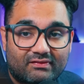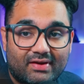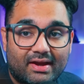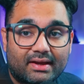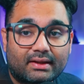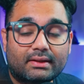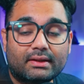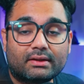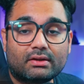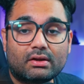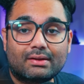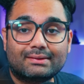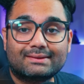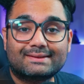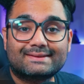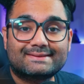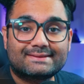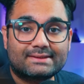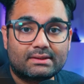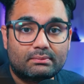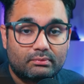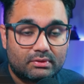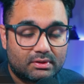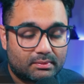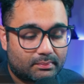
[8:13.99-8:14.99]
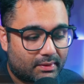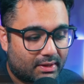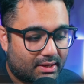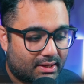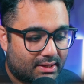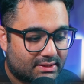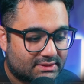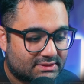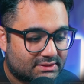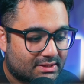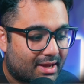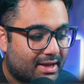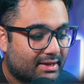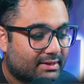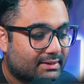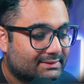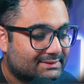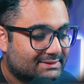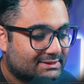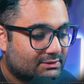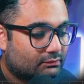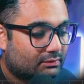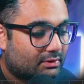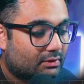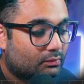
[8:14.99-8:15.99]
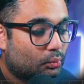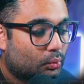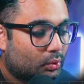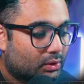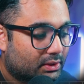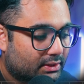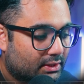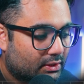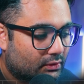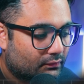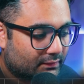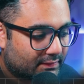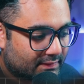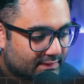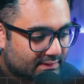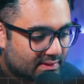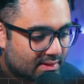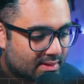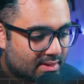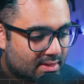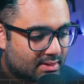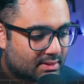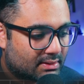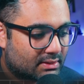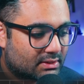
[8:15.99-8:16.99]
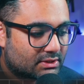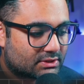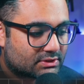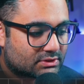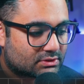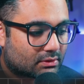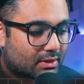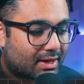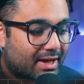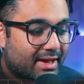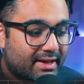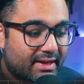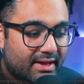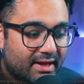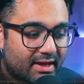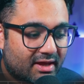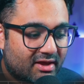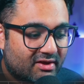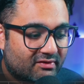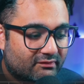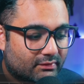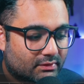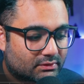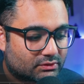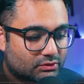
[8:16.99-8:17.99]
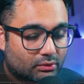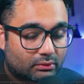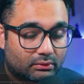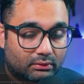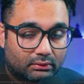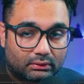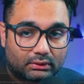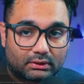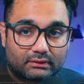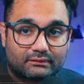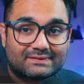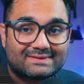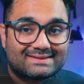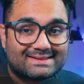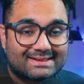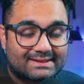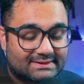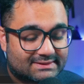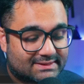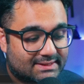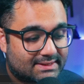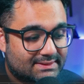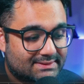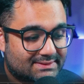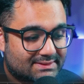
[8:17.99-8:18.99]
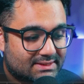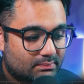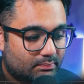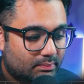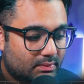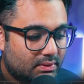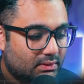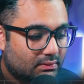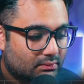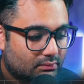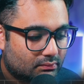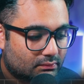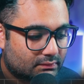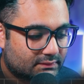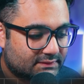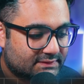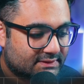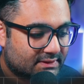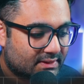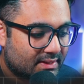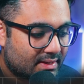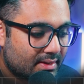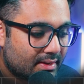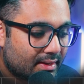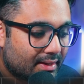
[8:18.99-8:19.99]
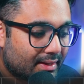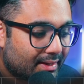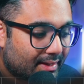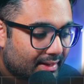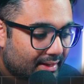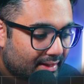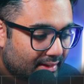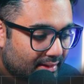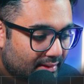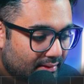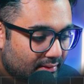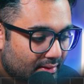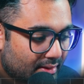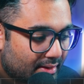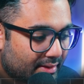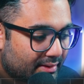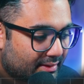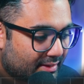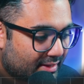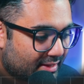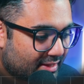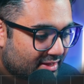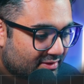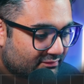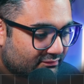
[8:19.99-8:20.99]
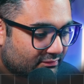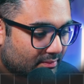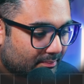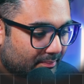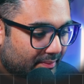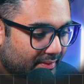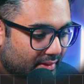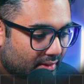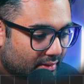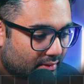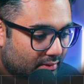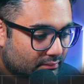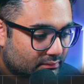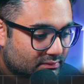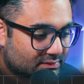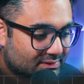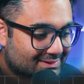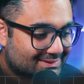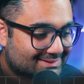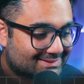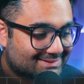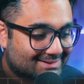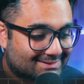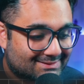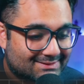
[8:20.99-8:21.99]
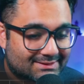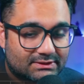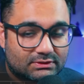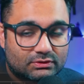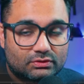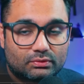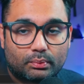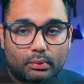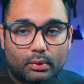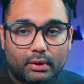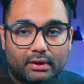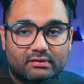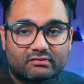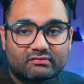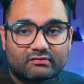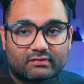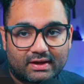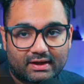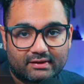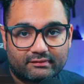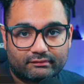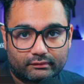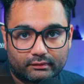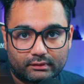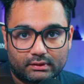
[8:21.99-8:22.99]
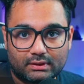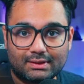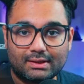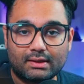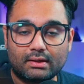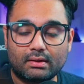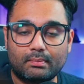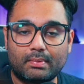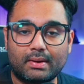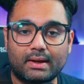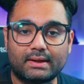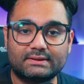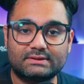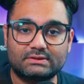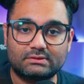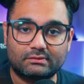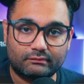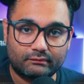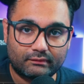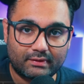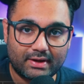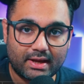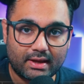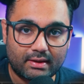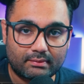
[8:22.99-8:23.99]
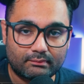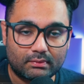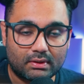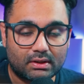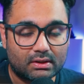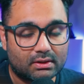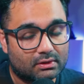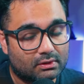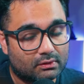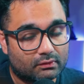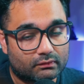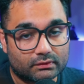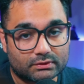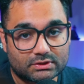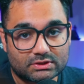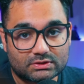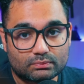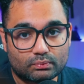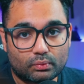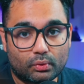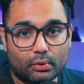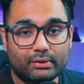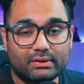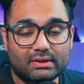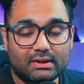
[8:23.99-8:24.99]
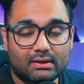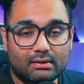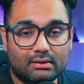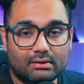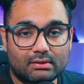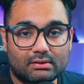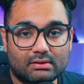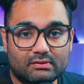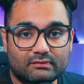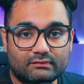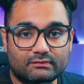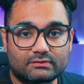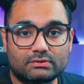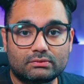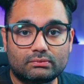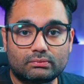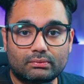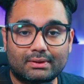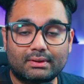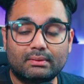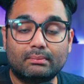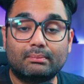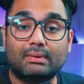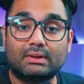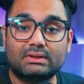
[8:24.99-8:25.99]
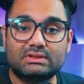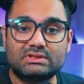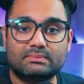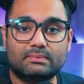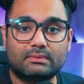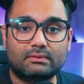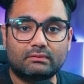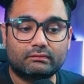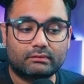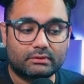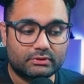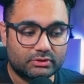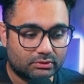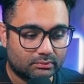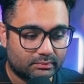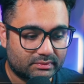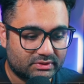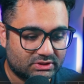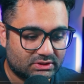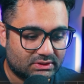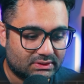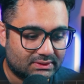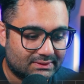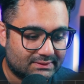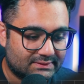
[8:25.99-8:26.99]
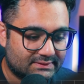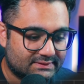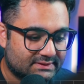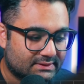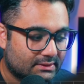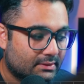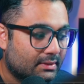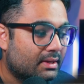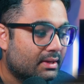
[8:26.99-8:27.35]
I click on the summary page, I can see what I'm working with. So I have a total of 16 CPUs, and I have about 62.53 gigabytes of RAM, which is more than enough to run multiple virtual machines.